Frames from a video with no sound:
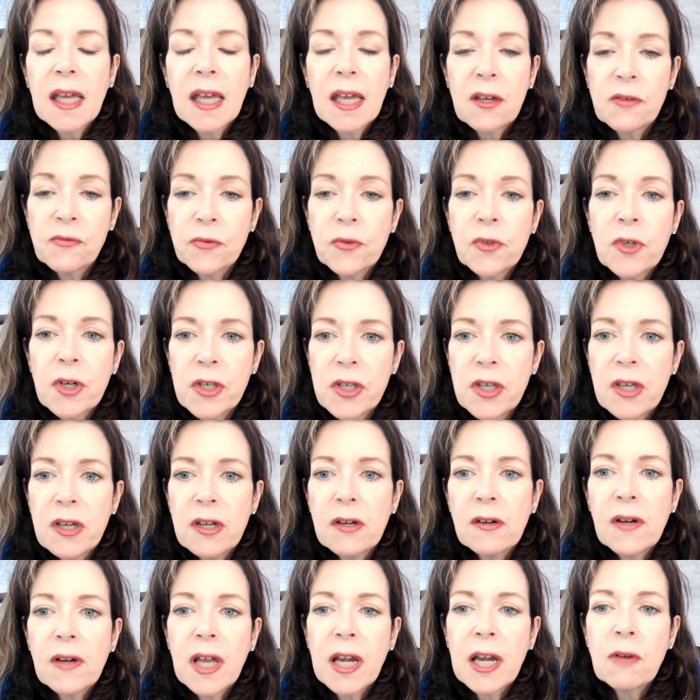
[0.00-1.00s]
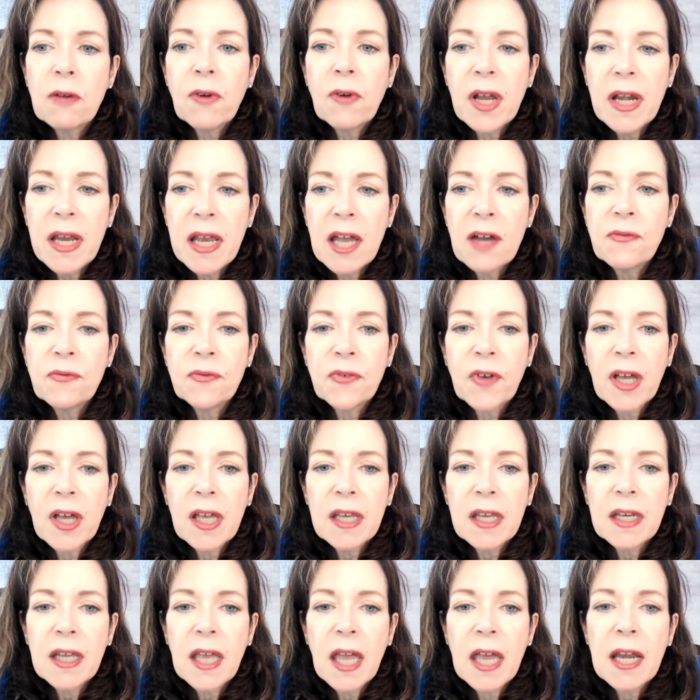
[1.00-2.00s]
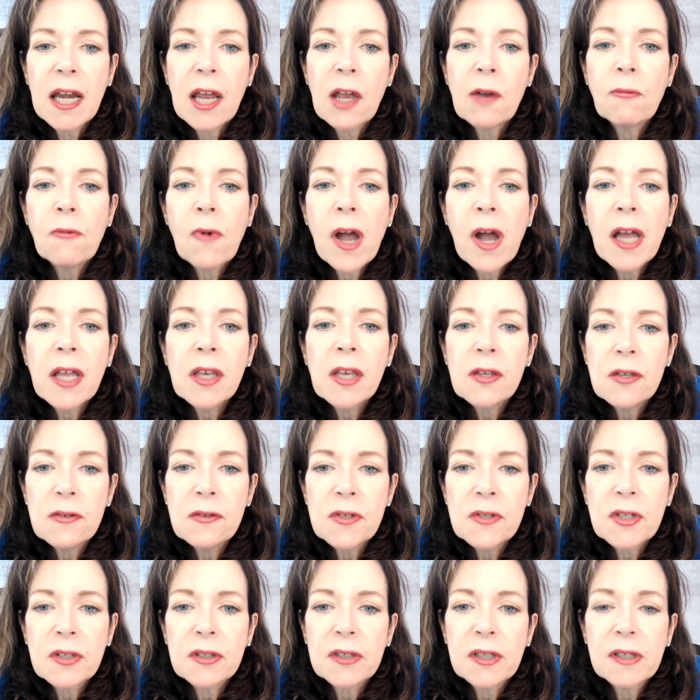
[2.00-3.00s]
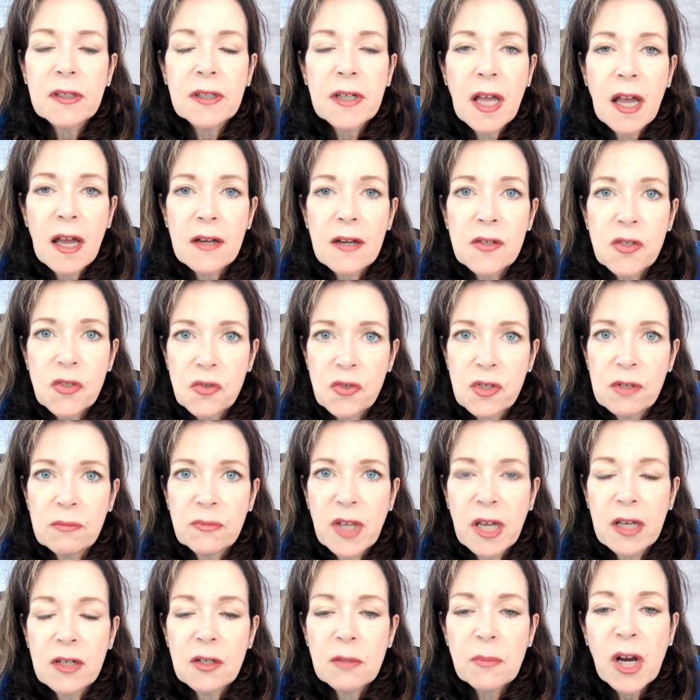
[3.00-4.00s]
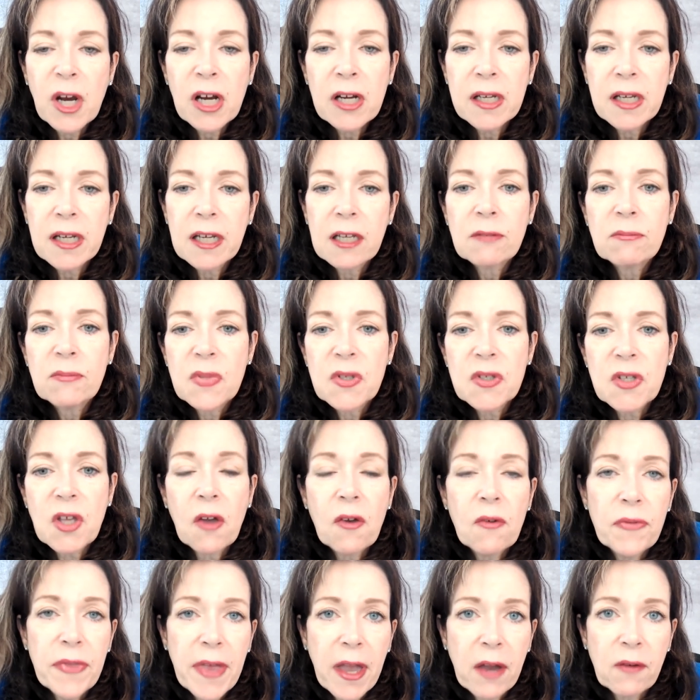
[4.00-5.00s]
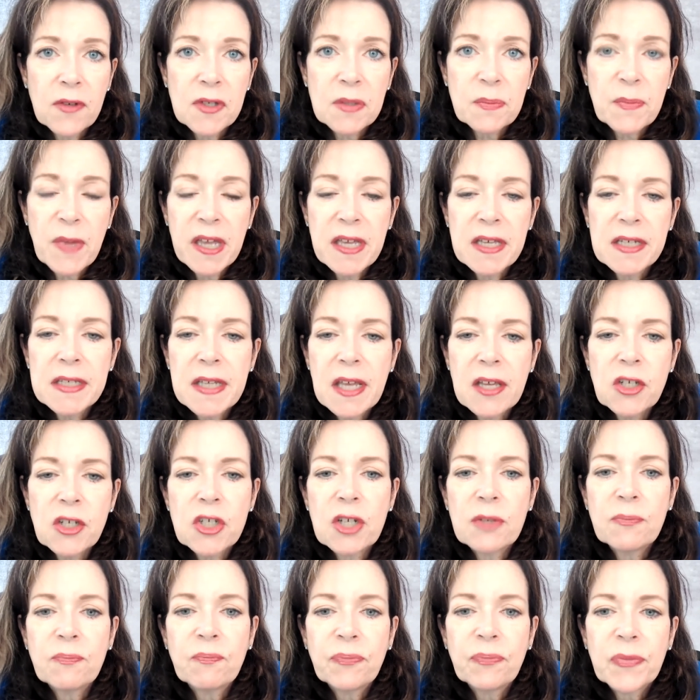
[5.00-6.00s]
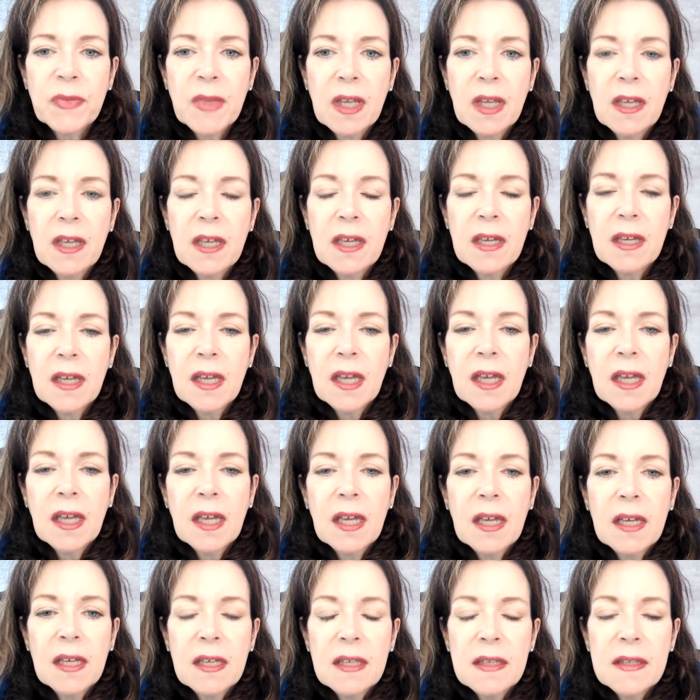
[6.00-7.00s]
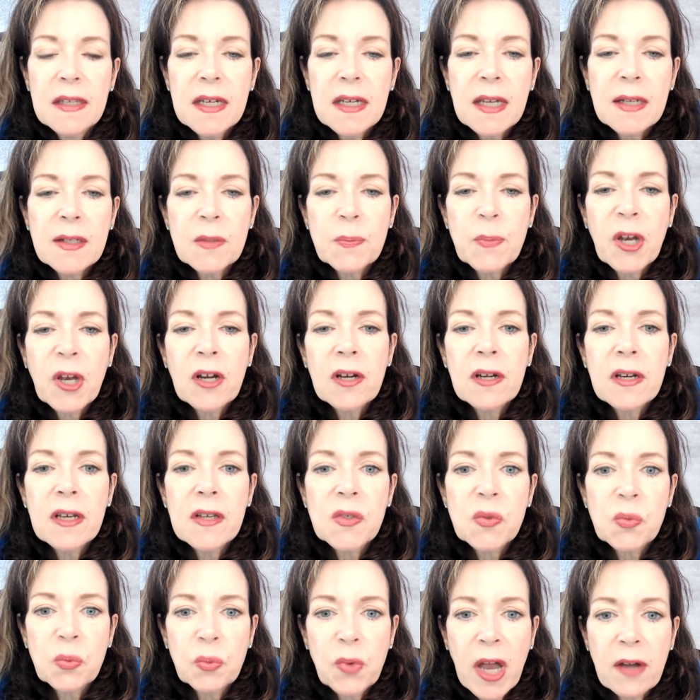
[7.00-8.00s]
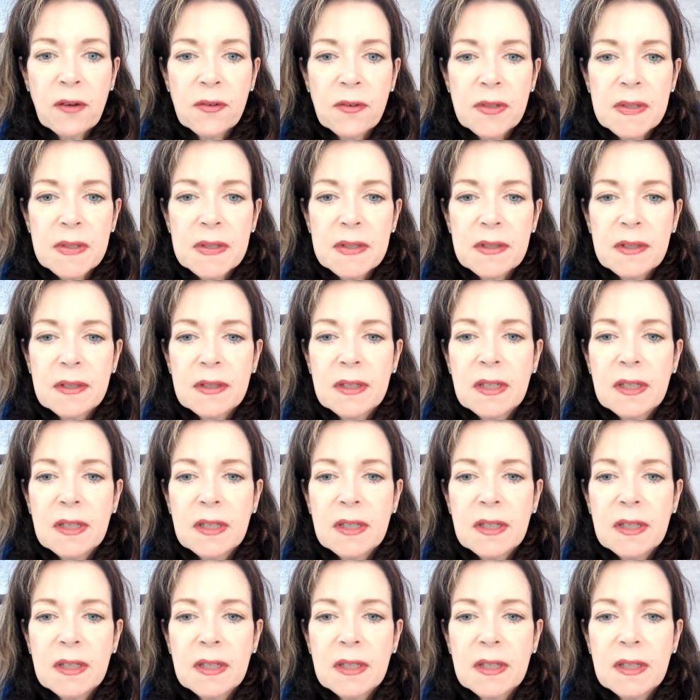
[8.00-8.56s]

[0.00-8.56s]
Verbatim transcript: for you, and I want to have fun and I want you to learn how to streamline your marketing. So that was my intention. The next part is routes.